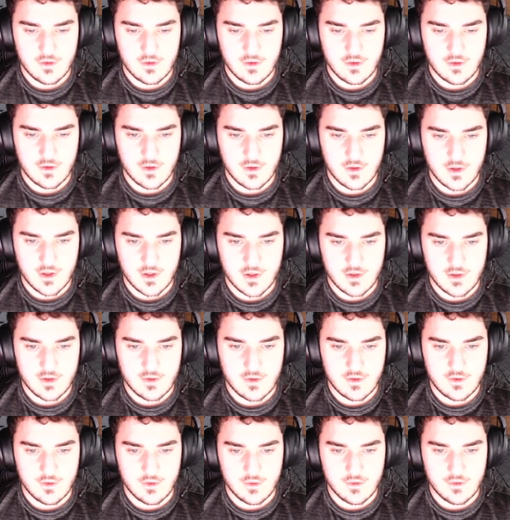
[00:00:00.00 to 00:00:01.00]
all right,
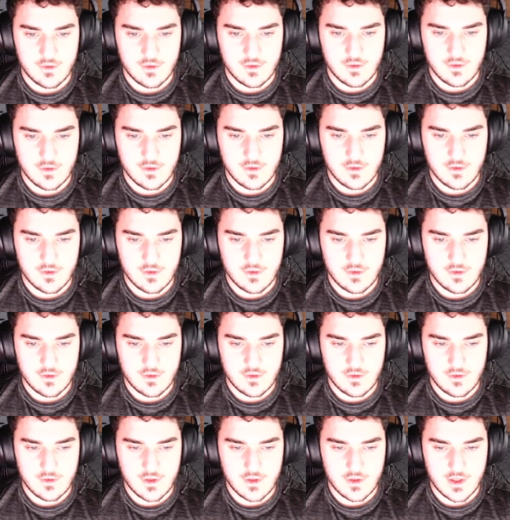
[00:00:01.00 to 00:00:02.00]
2
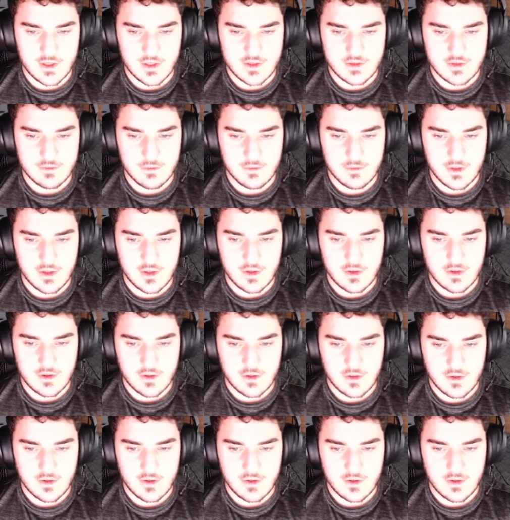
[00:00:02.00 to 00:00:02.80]
estimated,